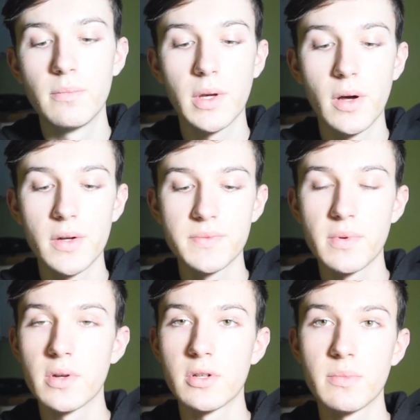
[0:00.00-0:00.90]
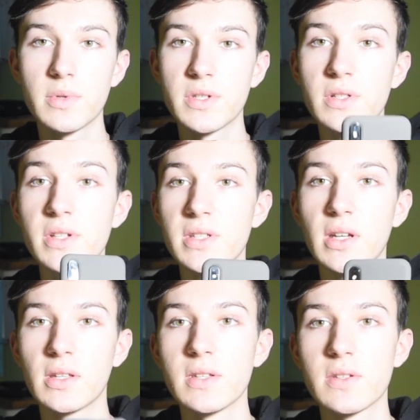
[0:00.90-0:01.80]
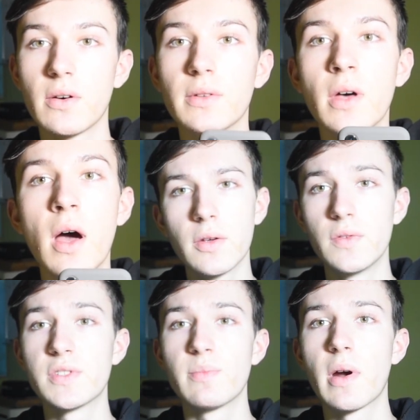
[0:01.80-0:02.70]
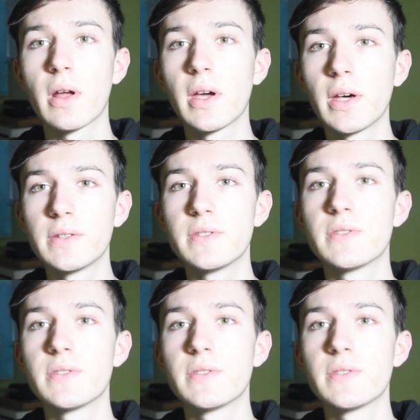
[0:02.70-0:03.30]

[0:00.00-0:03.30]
because we're gonna be just listing this on used markets.